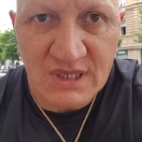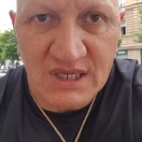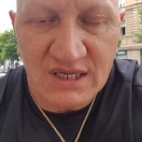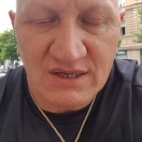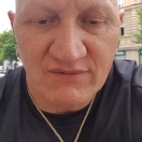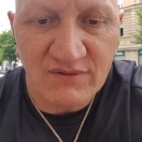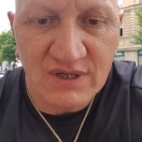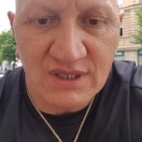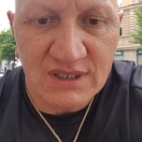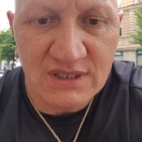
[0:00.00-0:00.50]

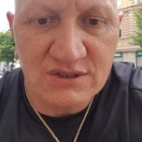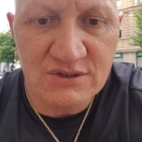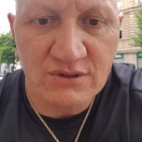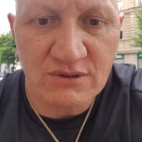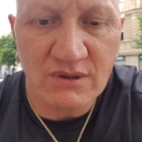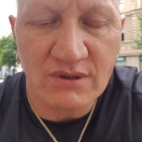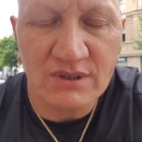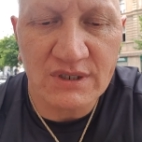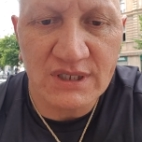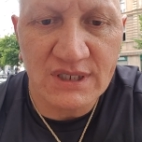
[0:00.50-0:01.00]
having
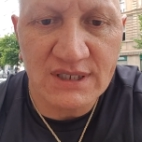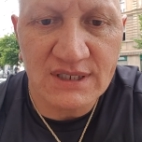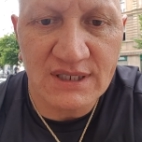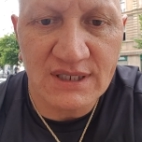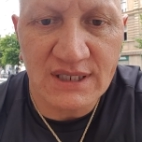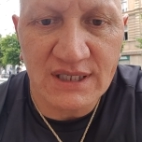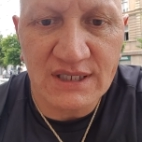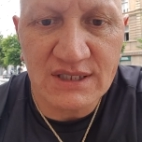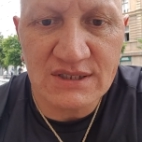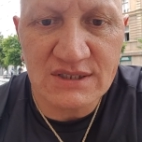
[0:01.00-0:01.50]

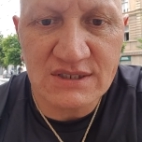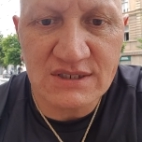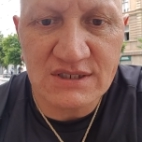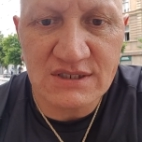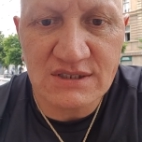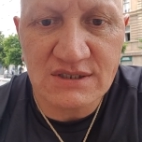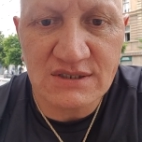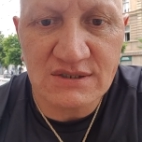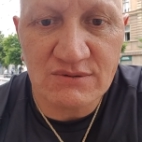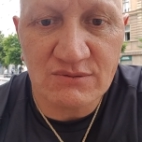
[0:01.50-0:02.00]
intraocular
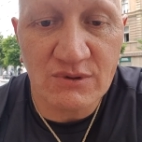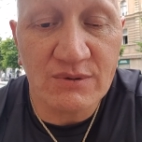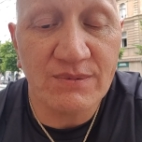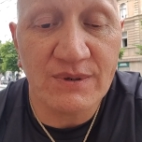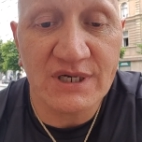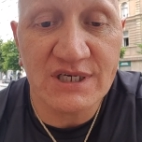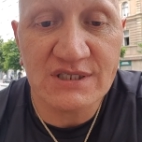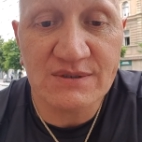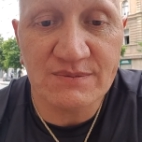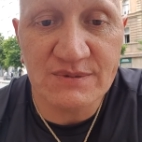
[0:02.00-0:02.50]
lens
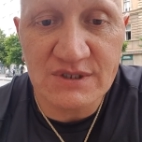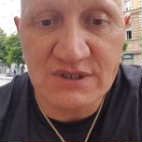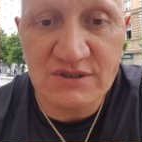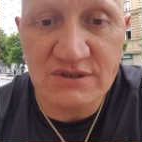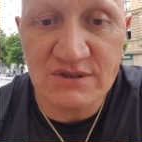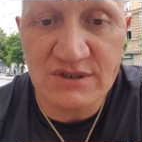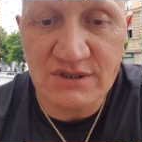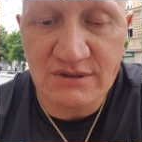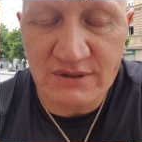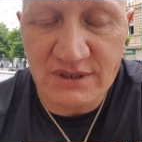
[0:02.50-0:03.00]
replacement
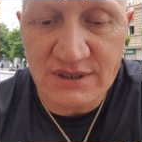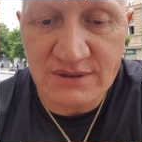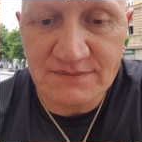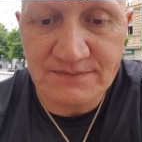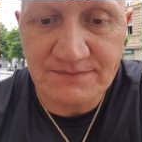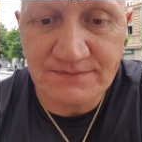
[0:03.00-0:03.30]
surgery.